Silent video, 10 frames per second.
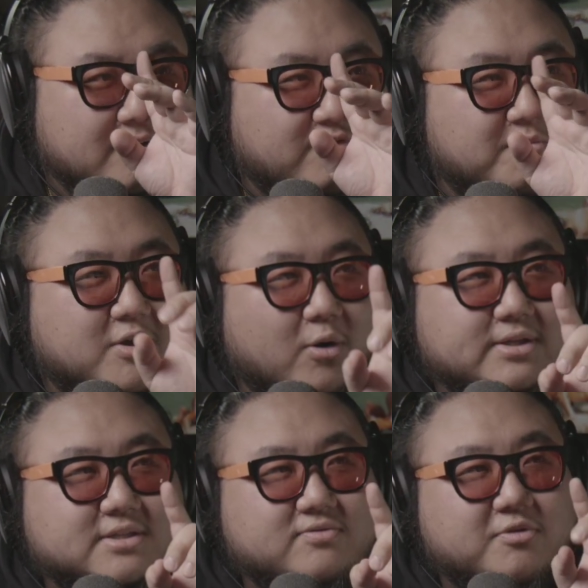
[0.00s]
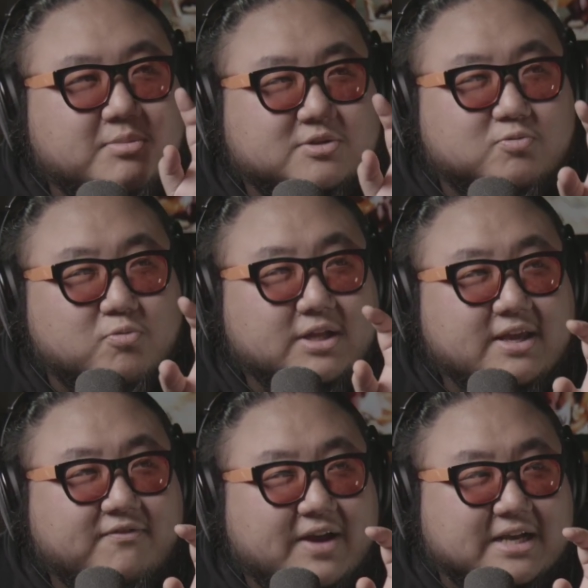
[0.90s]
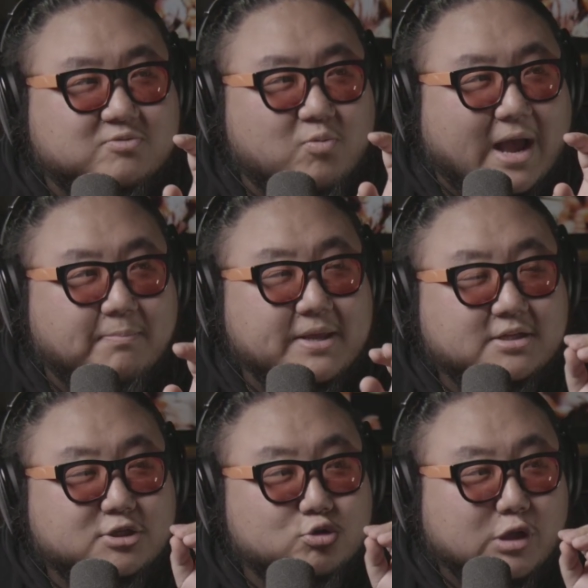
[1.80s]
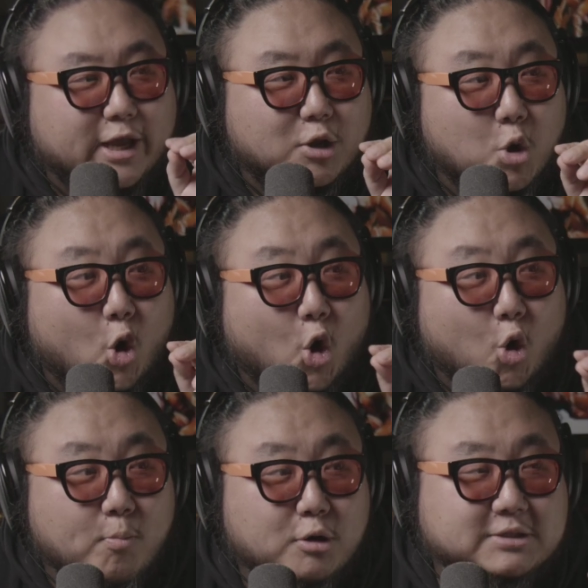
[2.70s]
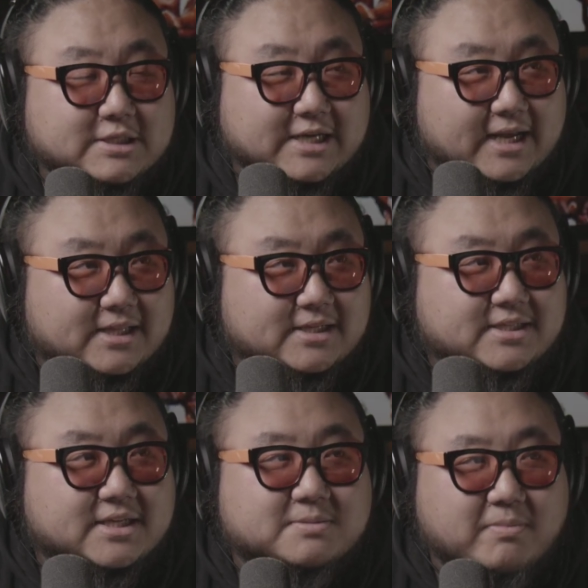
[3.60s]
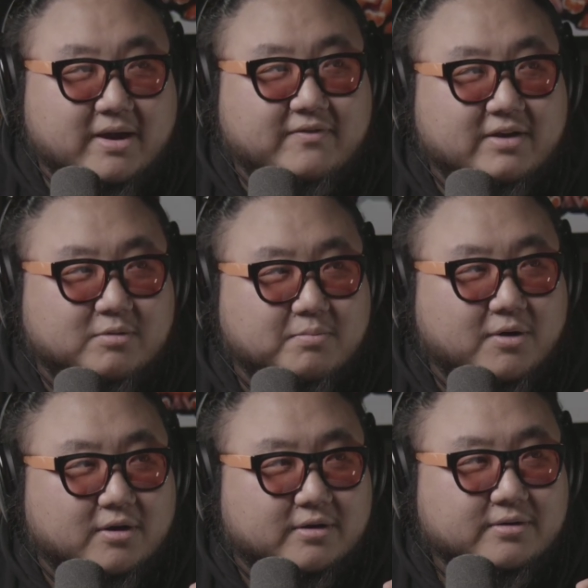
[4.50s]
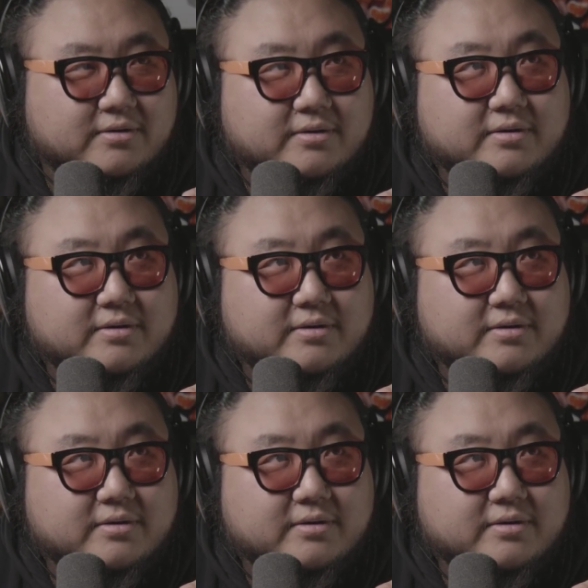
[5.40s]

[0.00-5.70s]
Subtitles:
from going from this really fast rapping to like almost silence is my favorite part.